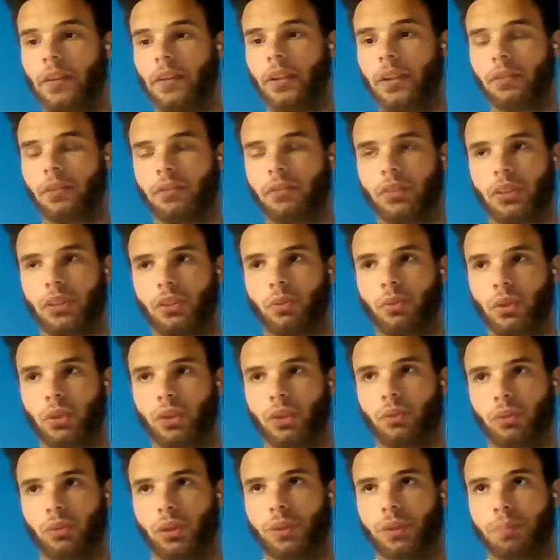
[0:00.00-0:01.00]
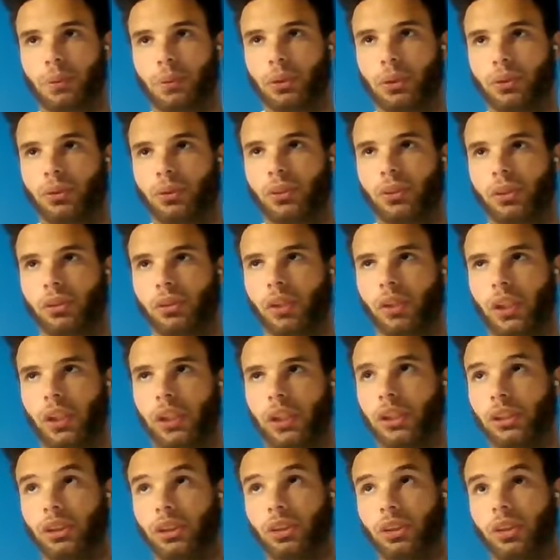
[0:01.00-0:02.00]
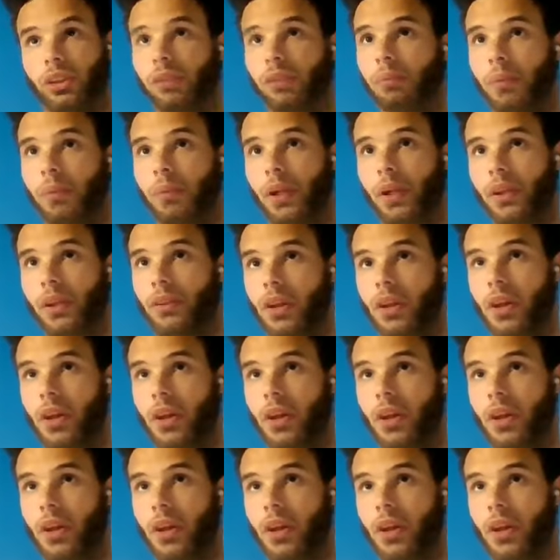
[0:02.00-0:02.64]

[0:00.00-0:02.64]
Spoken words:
That wasn't really producing like he should have been.